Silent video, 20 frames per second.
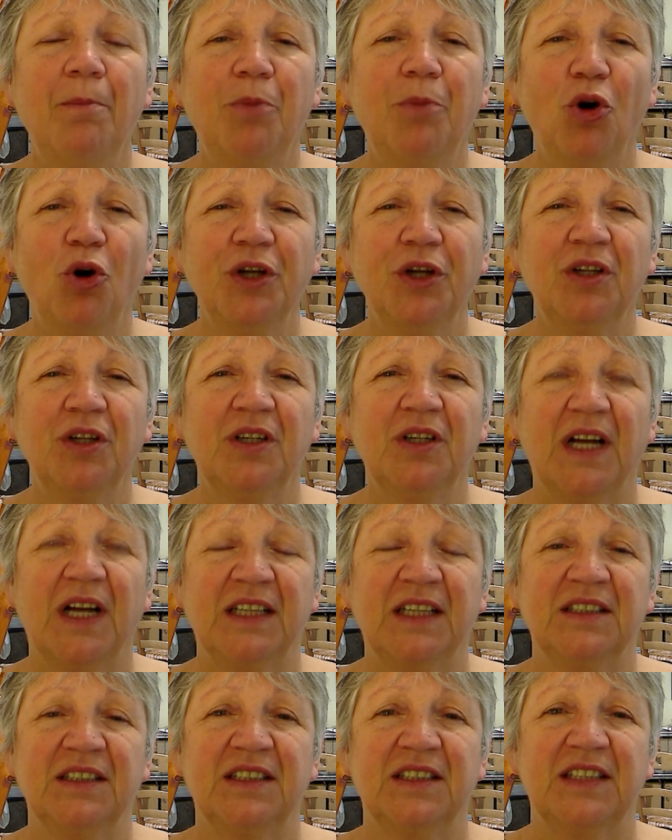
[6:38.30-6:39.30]
boiler
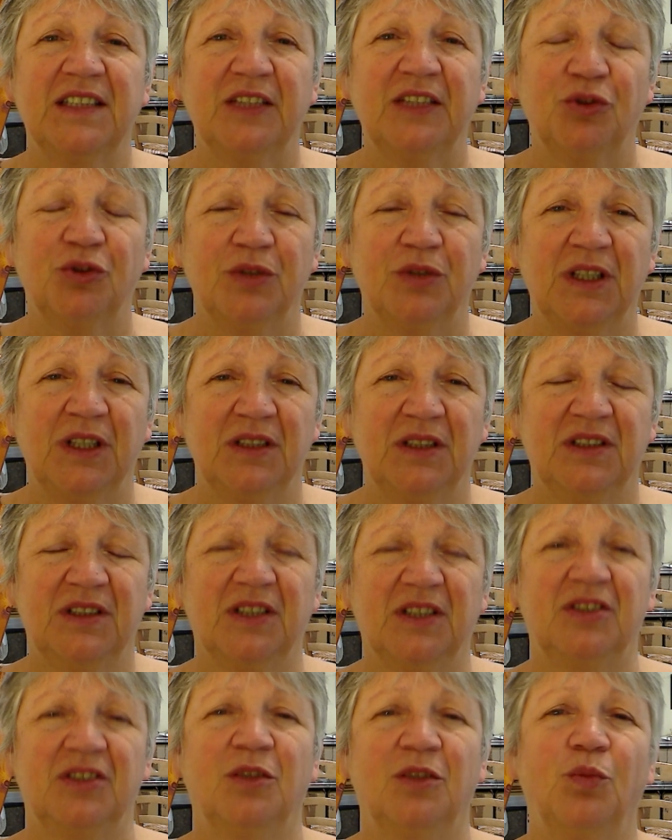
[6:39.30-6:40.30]
and central heating
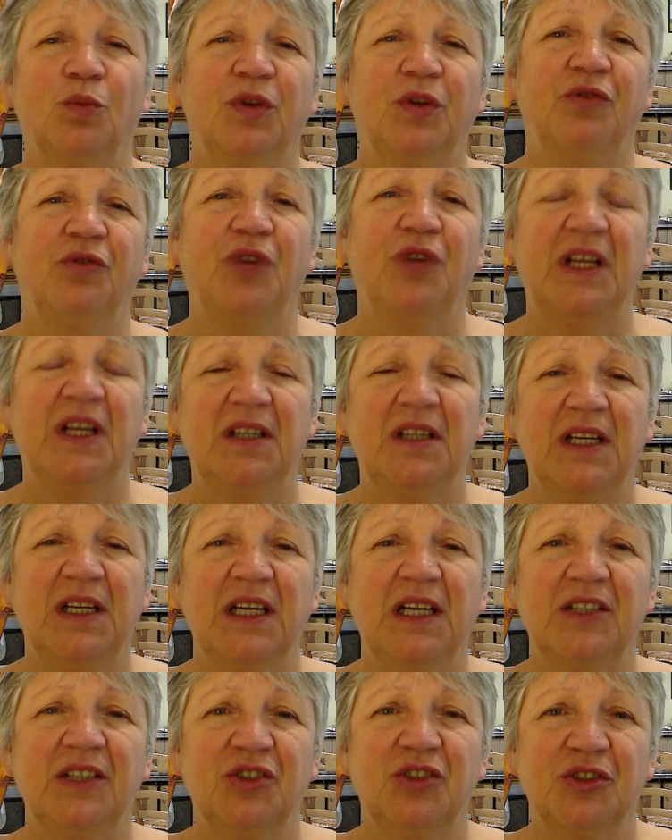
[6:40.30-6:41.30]
system with
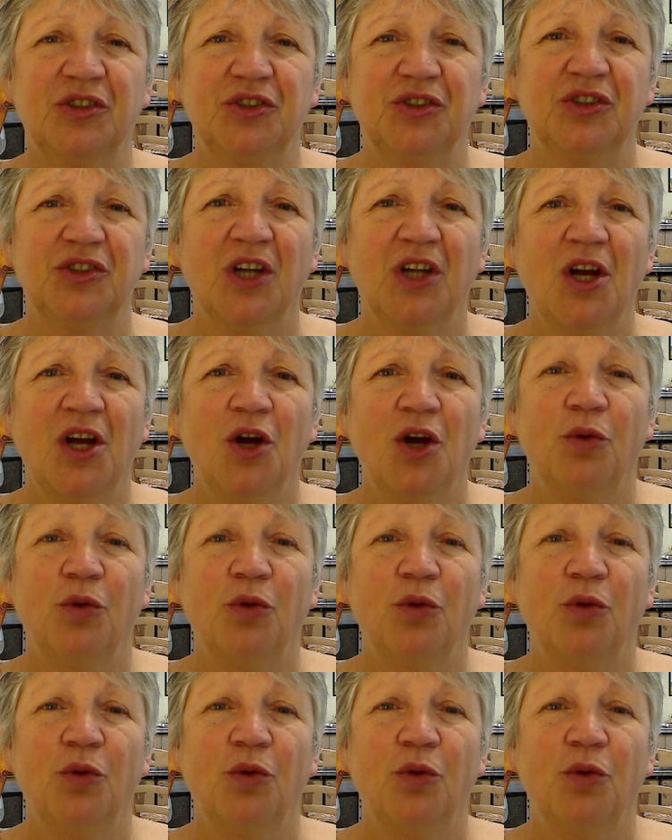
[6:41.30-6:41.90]
radiators,